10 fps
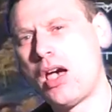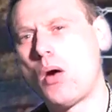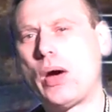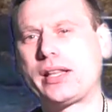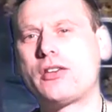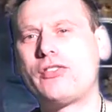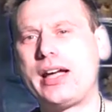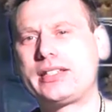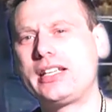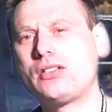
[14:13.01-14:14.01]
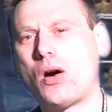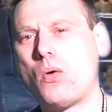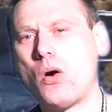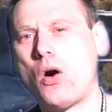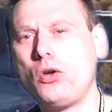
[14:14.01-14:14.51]
when I already
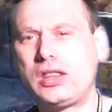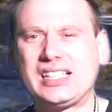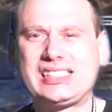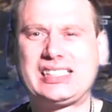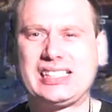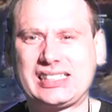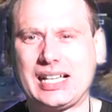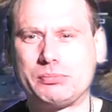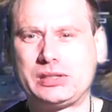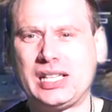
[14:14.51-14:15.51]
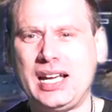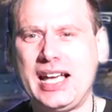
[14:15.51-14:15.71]
know other systems.